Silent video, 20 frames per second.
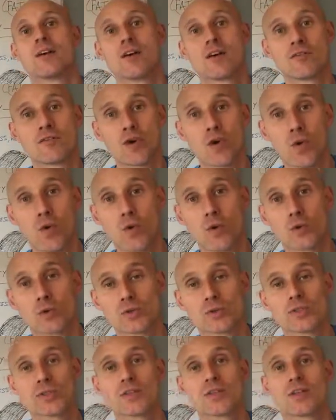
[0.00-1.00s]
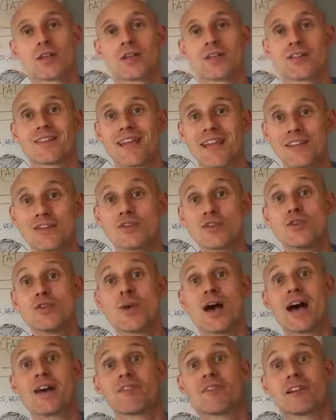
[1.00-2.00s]
of course, they do
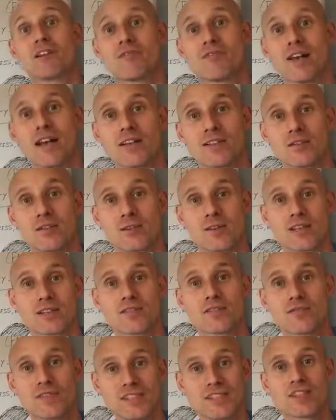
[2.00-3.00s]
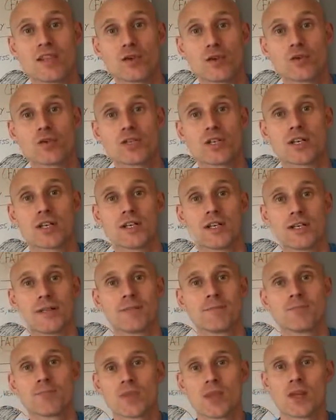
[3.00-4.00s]
have an effect on us physiologically.
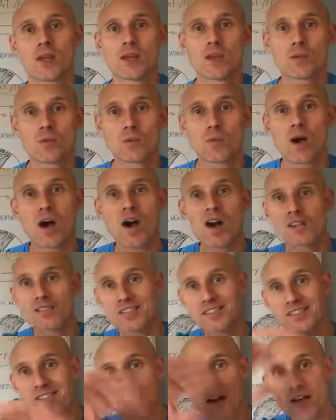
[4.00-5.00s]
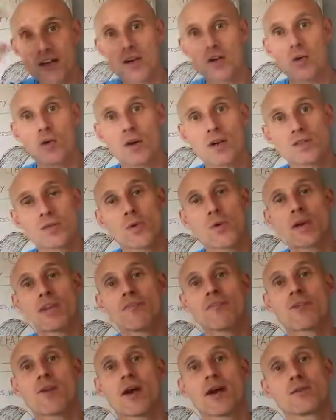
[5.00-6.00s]
Our cycle, our
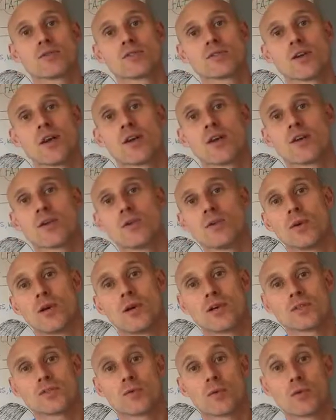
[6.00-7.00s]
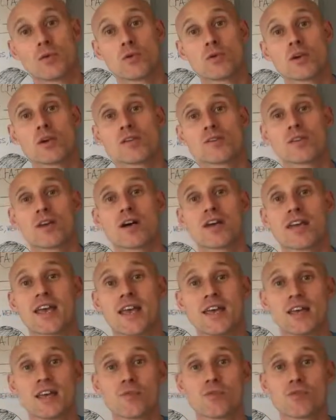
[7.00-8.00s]
24-hour cycle, what we call our
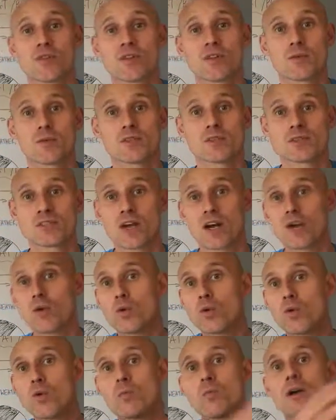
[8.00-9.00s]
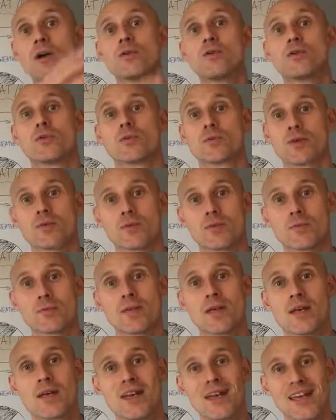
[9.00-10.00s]
circadian rhythm, which is our hormonal
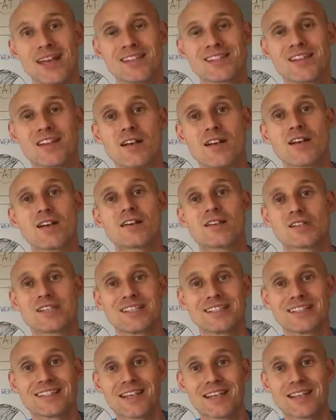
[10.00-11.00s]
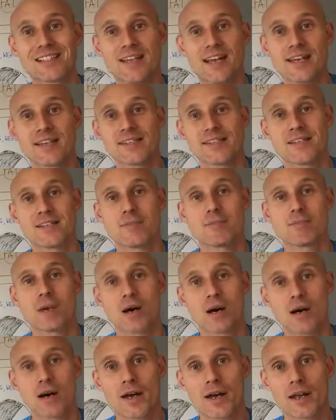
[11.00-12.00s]
rhythm, is largely dictated
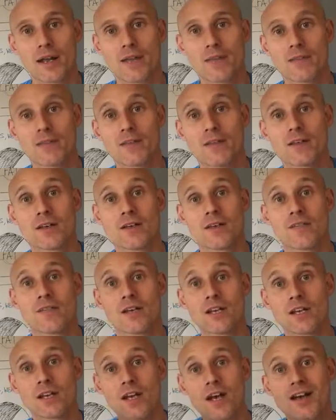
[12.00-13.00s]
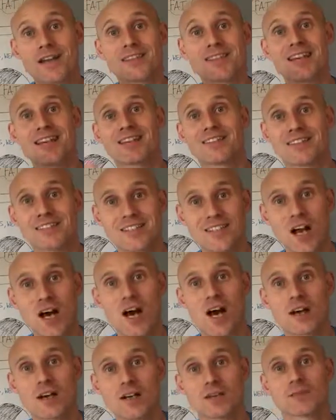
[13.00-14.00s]
by the light and the
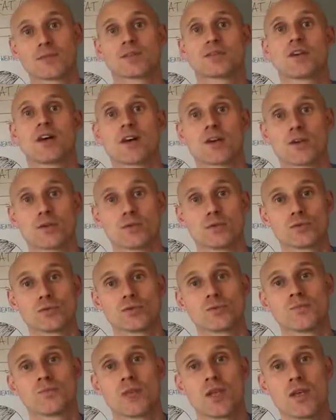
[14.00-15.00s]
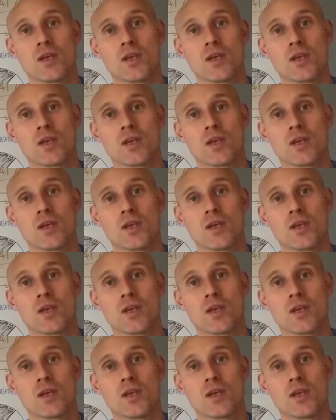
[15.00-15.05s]
dark cycles.